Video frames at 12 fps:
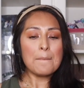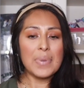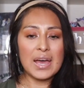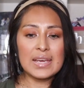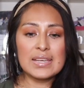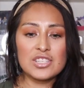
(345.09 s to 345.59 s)

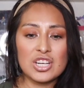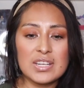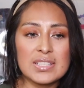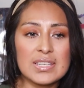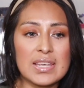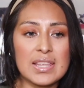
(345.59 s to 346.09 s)
But he
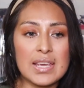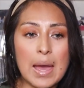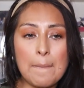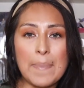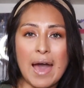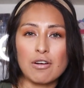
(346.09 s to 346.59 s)
started teething
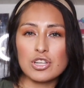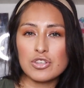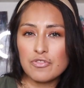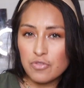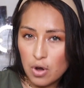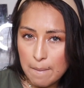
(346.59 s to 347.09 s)
about
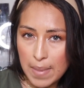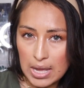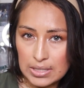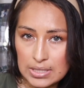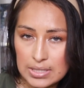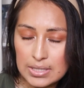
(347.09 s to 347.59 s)
4
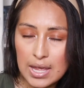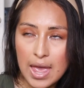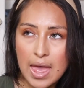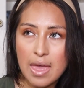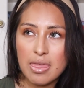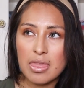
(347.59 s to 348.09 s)
months,
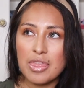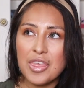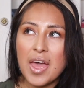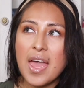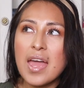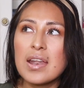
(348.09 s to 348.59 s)
and
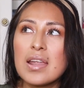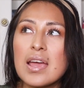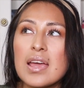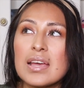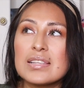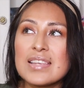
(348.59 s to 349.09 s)
then
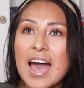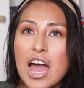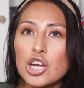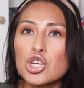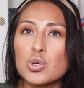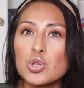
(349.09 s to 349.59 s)
his
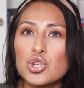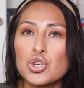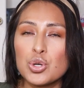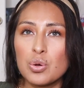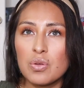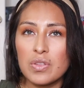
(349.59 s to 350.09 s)
actual
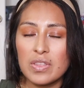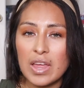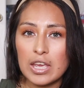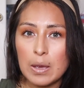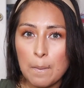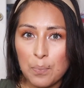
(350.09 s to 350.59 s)
tooth
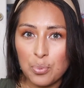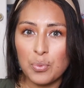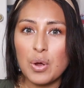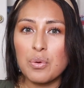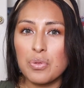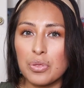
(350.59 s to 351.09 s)
like
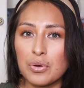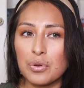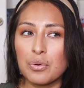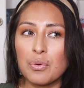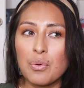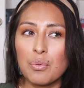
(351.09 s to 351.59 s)
broke
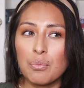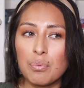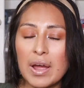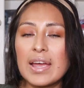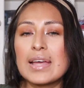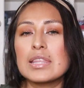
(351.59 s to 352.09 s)
through
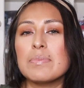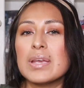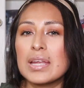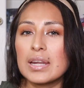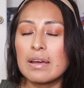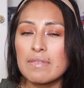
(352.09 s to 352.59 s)
right at the
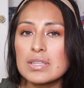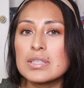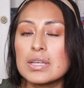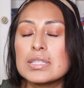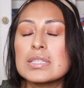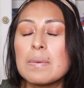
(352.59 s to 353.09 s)
beginning of the
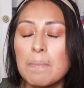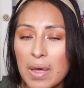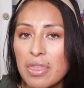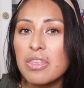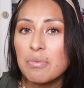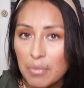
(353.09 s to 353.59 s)

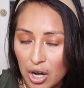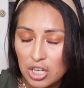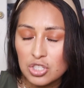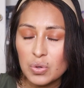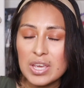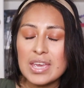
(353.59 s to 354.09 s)
6-month mark.
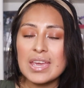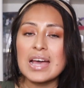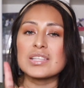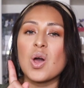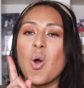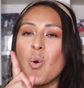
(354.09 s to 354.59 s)
So he
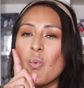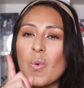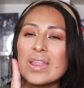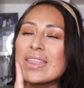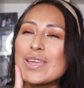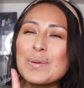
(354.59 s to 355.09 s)
has
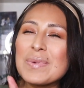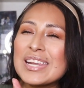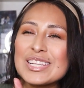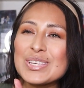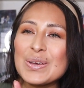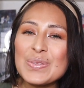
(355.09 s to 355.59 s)
one little bitty
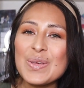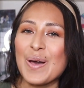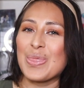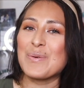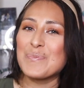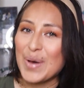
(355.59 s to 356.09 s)
tooth
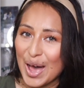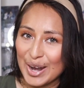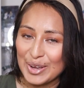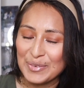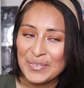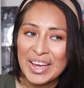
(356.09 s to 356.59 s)
on the
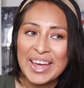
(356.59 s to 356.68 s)
bottom.